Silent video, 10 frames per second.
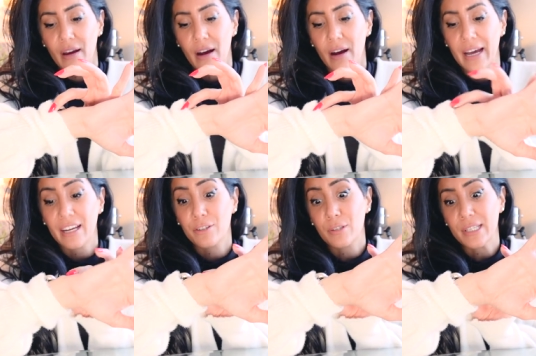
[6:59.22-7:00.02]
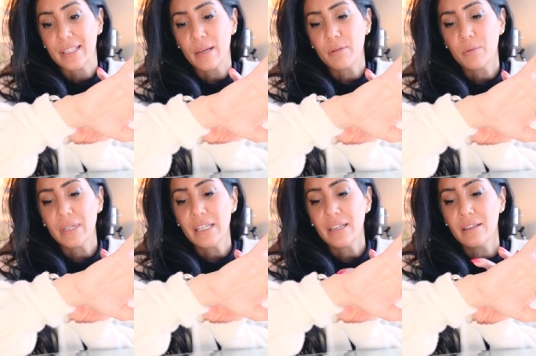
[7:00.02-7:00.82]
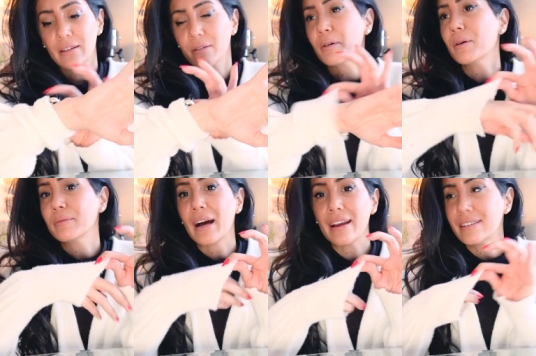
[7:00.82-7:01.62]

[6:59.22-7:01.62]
Extra steps we did, well, I